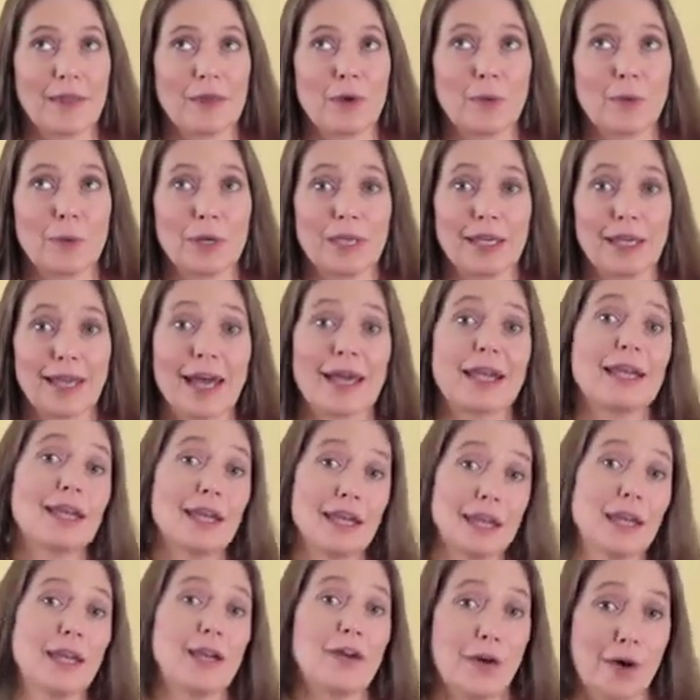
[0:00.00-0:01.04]
that we get
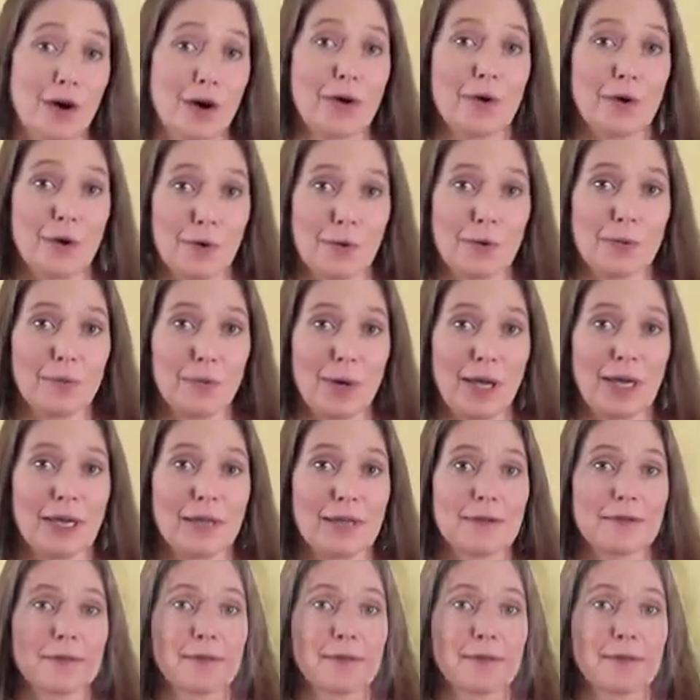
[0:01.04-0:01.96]
in our own way.